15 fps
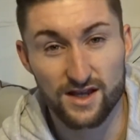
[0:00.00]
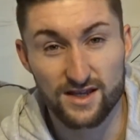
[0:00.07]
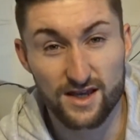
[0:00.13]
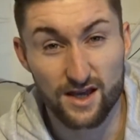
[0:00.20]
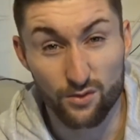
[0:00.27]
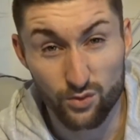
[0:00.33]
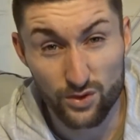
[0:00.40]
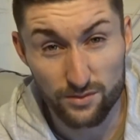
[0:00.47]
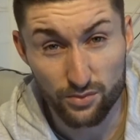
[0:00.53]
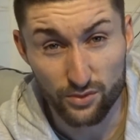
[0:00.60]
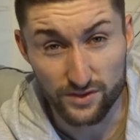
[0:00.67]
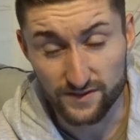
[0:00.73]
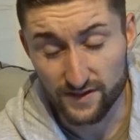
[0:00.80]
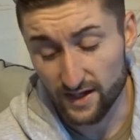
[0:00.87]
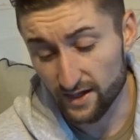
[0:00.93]
yeah, weak
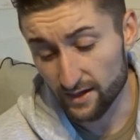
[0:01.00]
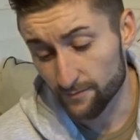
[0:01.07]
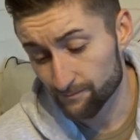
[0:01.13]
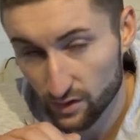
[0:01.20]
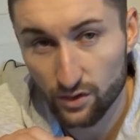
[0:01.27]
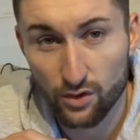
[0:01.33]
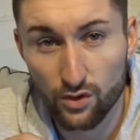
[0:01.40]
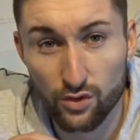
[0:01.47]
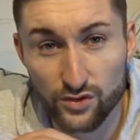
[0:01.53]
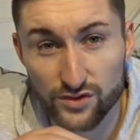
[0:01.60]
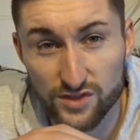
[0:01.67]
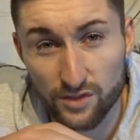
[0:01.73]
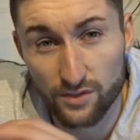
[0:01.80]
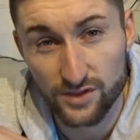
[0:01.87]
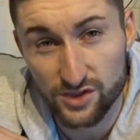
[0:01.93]
point day.
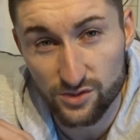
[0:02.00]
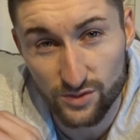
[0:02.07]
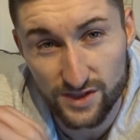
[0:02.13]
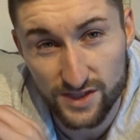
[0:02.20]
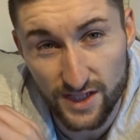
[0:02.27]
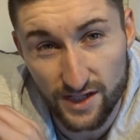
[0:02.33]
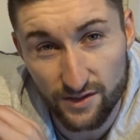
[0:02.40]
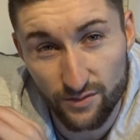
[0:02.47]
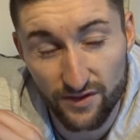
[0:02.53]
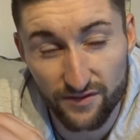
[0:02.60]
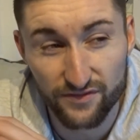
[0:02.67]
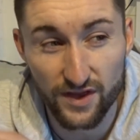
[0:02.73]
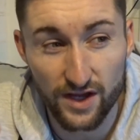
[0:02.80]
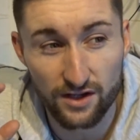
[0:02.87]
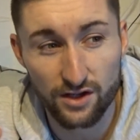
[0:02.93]
Also, I just want to say with
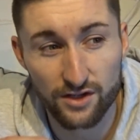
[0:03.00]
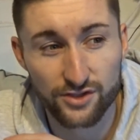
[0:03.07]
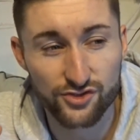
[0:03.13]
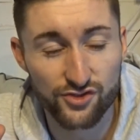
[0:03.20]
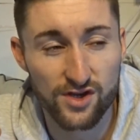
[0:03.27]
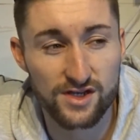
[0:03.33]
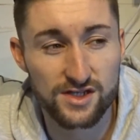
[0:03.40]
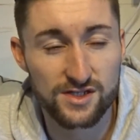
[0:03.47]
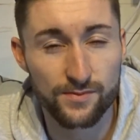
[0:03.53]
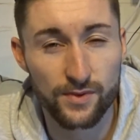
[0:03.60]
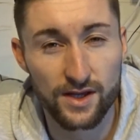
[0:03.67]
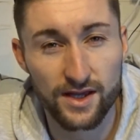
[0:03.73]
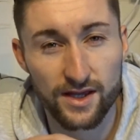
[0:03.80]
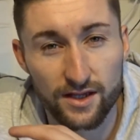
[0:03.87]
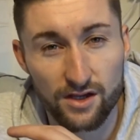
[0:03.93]
that kind of training
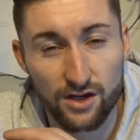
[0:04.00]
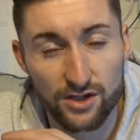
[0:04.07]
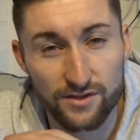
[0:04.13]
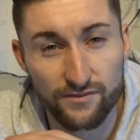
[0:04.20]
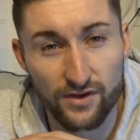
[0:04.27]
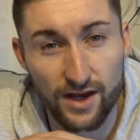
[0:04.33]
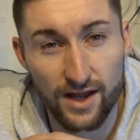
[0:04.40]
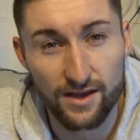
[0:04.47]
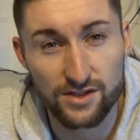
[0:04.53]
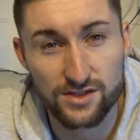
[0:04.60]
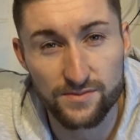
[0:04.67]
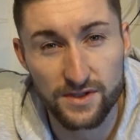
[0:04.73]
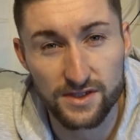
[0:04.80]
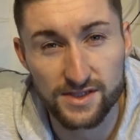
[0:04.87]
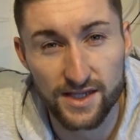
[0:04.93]
split, it kind of allows
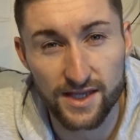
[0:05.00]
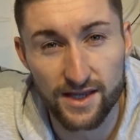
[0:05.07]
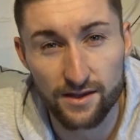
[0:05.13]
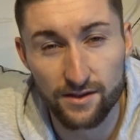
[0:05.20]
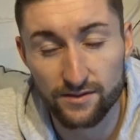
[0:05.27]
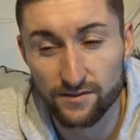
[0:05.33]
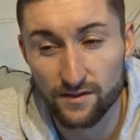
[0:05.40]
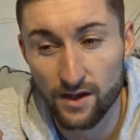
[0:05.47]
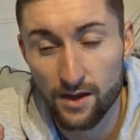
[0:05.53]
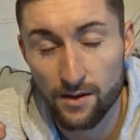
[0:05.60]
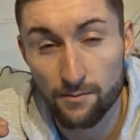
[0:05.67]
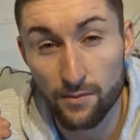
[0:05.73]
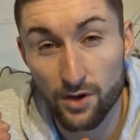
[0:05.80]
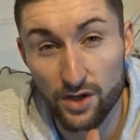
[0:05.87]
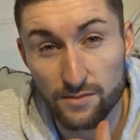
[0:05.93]
me to hit
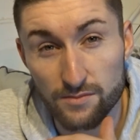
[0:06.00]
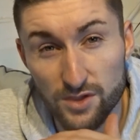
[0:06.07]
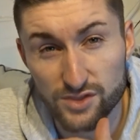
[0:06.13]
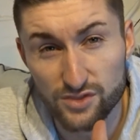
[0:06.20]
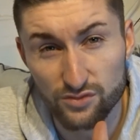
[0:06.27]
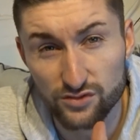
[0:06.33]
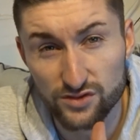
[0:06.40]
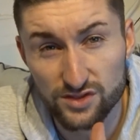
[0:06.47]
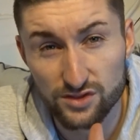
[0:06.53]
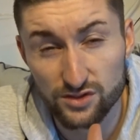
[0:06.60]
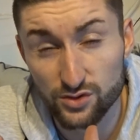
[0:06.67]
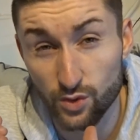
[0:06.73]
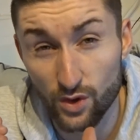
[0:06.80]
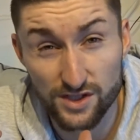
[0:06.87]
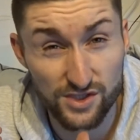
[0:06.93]
my muscles
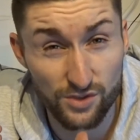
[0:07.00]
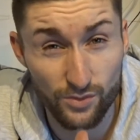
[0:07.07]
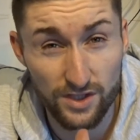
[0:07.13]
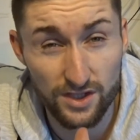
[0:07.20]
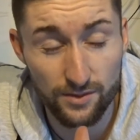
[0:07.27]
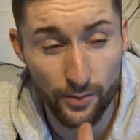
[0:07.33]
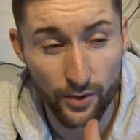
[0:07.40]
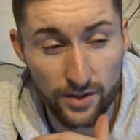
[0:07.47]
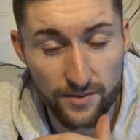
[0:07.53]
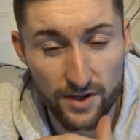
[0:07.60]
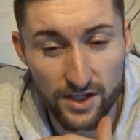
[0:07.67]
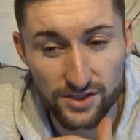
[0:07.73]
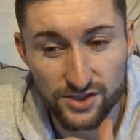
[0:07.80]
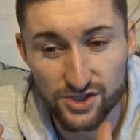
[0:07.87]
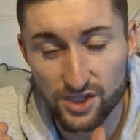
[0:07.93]
twice a week pretty
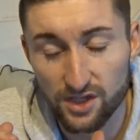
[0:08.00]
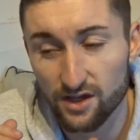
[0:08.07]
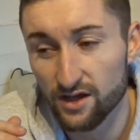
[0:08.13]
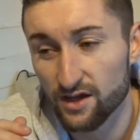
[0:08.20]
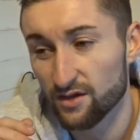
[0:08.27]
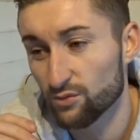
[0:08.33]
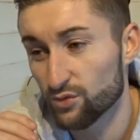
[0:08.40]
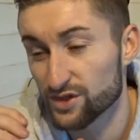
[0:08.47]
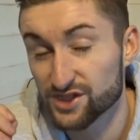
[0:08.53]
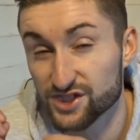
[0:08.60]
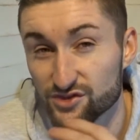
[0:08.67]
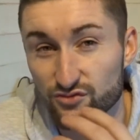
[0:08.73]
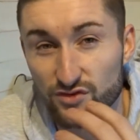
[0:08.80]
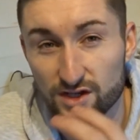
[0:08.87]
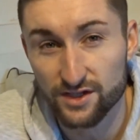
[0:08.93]
much, which
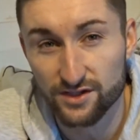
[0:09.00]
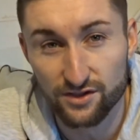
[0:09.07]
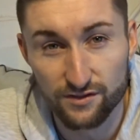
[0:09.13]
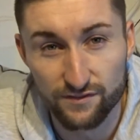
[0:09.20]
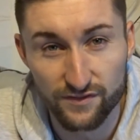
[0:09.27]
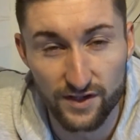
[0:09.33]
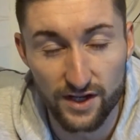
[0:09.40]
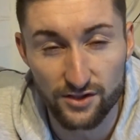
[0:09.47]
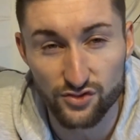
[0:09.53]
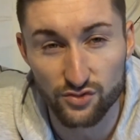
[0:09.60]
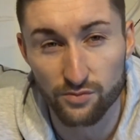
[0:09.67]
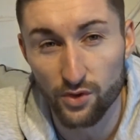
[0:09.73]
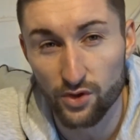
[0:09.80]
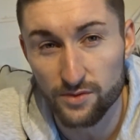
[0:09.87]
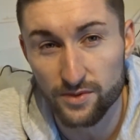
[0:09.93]
is really good for natural
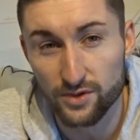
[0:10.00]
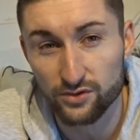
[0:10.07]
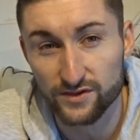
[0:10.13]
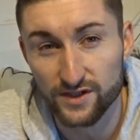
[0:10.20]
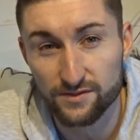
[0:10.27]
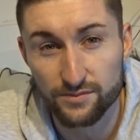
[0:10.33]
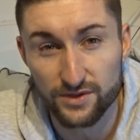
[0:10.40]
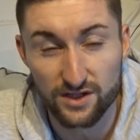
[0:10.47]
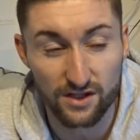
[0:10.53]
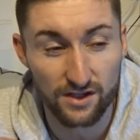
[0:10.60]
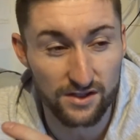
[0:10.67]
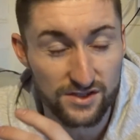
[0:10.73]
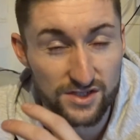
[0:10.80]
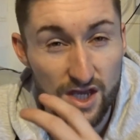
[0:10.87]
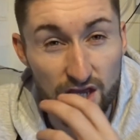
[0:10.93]
bodybuilding
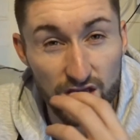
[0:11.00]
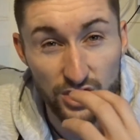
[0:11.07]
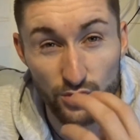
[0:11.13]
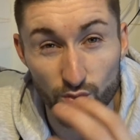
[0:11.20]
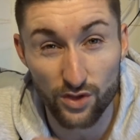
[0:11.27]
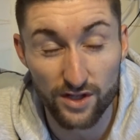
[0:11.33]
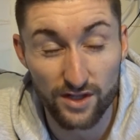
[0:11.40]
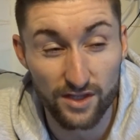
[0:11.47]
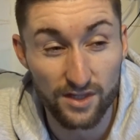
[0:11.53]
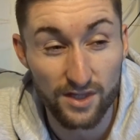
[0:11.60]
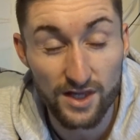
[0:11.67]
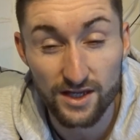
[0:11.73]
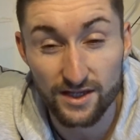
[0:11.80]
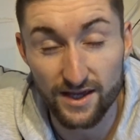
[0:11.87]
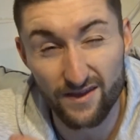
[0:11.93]
because you want to
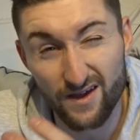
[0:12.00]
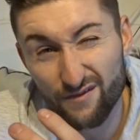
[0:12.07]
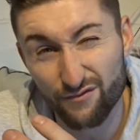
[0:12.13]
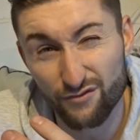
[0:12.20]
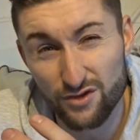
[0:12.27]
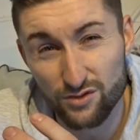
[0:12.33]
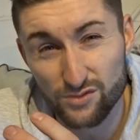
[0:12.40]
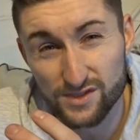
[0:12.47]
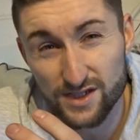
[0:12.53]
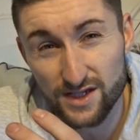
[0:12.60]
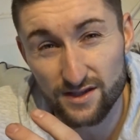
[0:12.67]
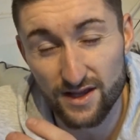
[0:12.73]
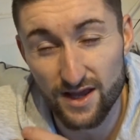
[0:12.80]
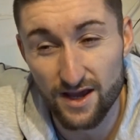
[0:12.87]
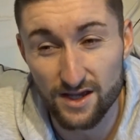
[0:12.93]
get that frequency
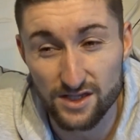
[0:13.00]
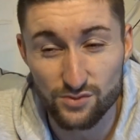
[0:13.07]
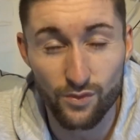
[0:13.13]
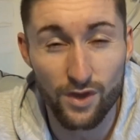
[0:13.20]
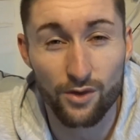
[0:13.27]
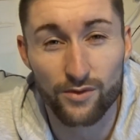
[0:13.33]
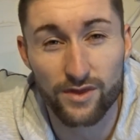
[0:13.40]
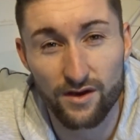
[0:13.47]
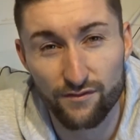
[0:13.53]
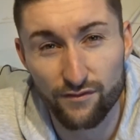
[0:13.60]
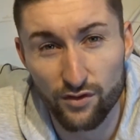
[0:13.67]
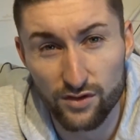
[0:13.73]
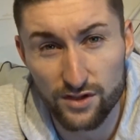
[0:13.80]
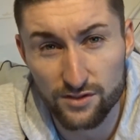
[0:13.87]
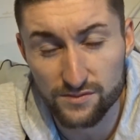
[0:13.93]
in there as well with that
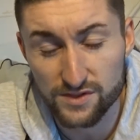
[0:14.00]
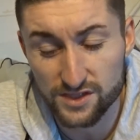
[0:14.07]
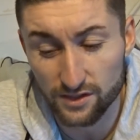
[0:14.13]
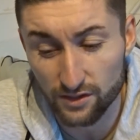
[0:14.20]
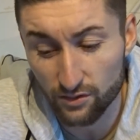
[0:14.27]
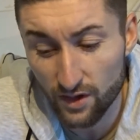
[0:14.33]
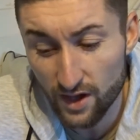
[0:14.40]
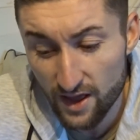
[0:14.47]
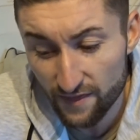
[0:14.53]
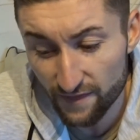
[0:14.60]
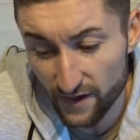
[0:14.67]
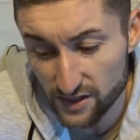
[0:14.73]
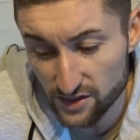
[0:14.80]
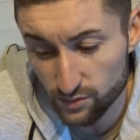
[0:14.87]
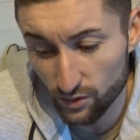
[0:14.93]
volume, so
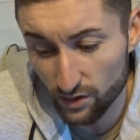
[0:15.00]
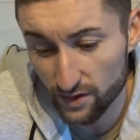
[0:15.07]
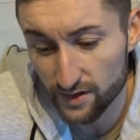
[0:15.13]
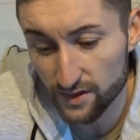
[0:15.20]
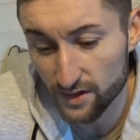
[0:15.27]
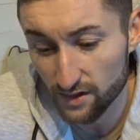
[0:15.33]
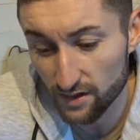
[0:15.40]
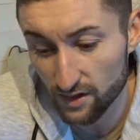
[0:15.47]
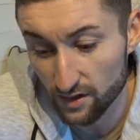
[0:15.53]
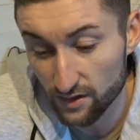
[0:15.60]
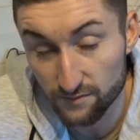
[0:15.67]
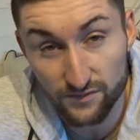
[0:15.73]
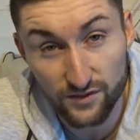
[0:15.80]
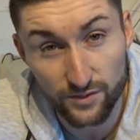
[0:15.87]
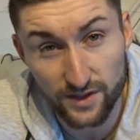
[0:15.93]
that's why
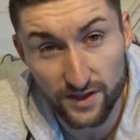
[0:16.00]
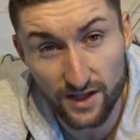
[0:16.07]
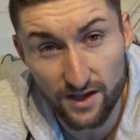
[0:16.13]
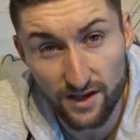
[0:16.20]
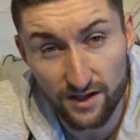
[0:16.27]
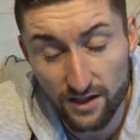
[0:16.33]
I'm doing that.